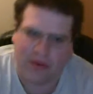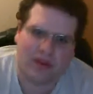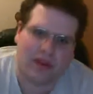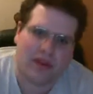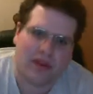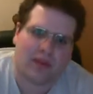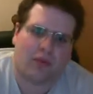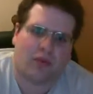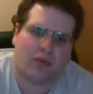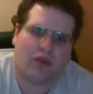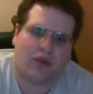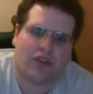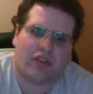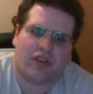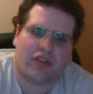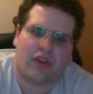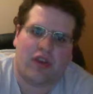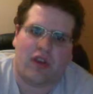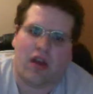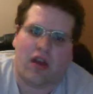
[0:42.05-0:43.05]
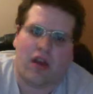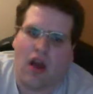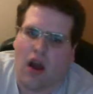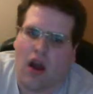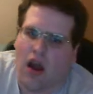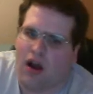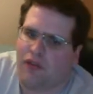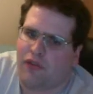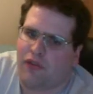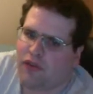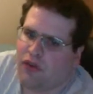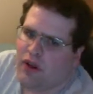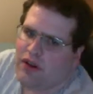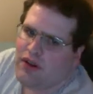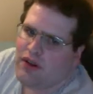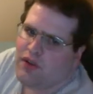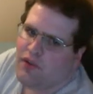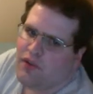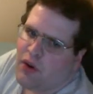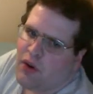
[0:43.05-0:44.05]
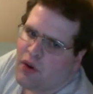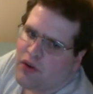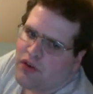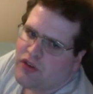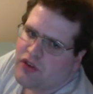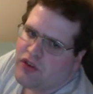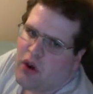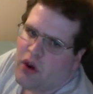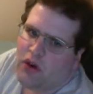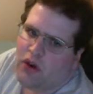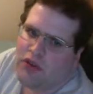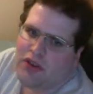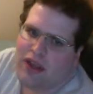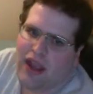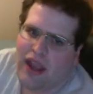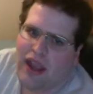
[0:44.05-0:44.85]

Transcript: did was, a friend of hers called